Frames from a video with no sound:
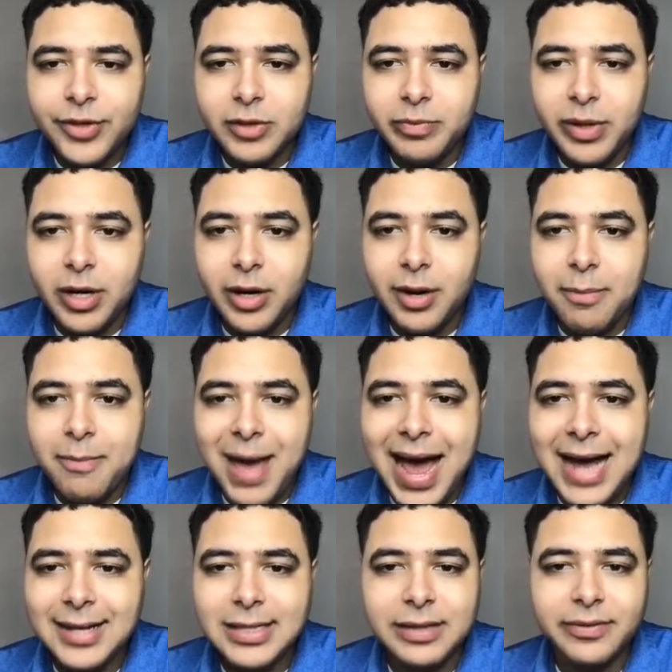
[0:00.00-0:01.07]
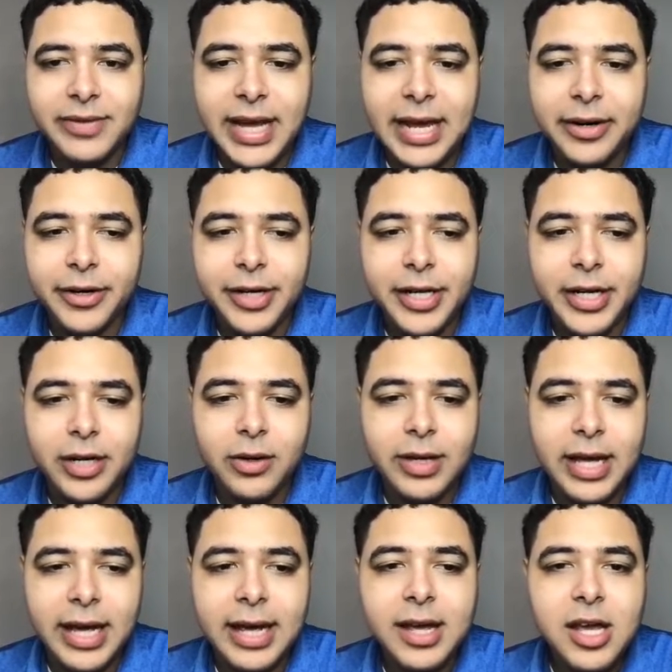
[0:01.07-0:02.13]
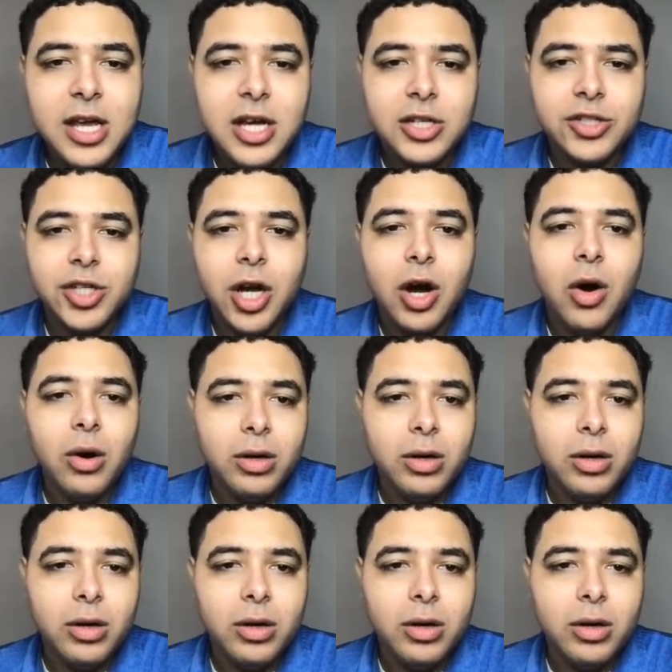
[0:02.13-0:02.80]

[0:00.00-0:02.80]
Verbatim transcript: just been on a massive gainer here, okay? So,